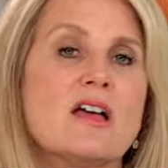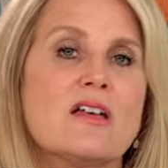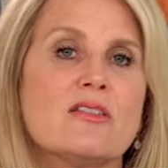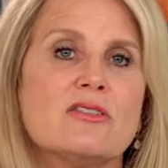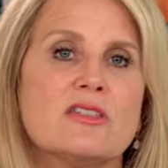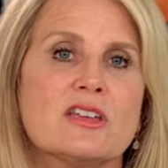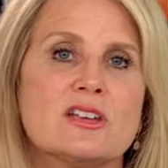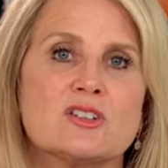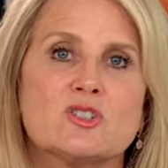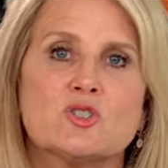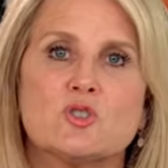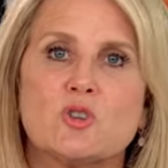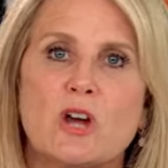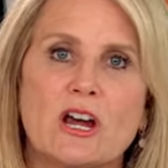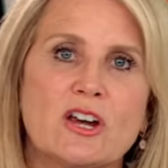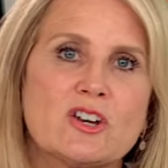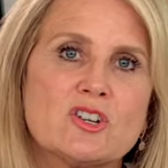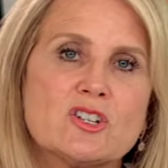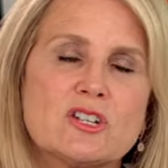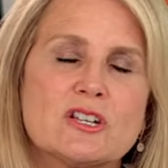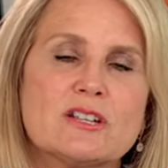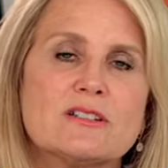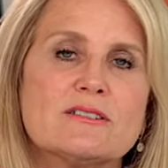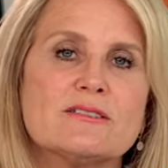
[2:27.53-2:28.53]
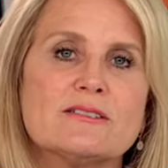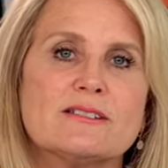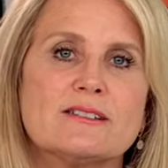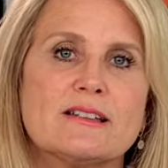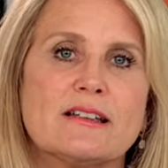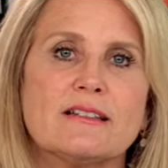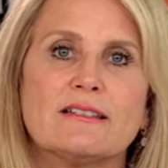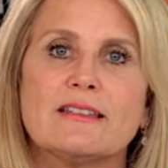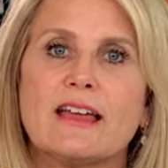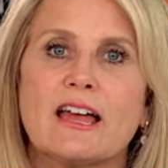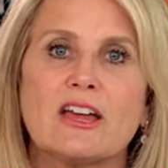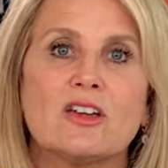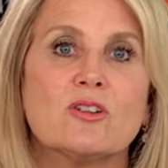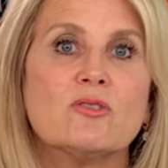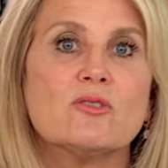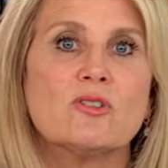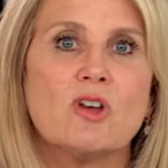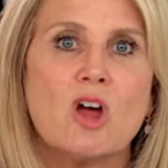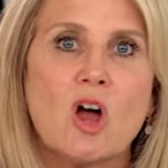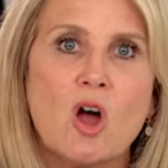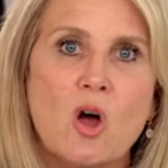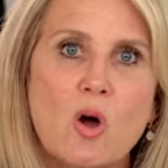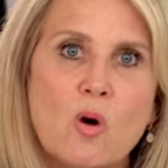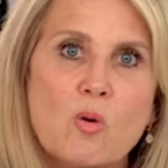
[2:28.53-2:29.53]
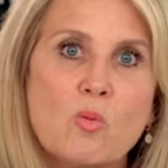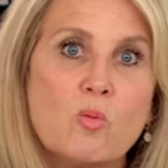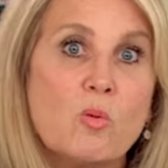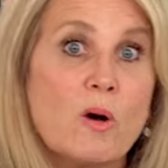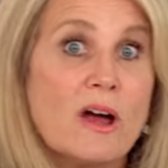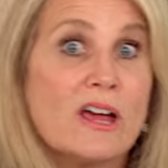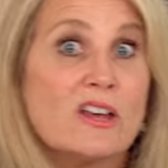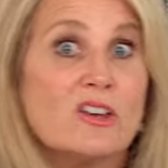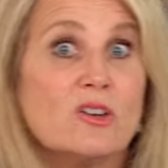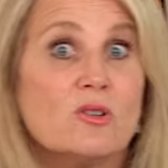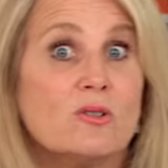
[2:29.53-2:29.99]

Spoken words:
The instructions let you know when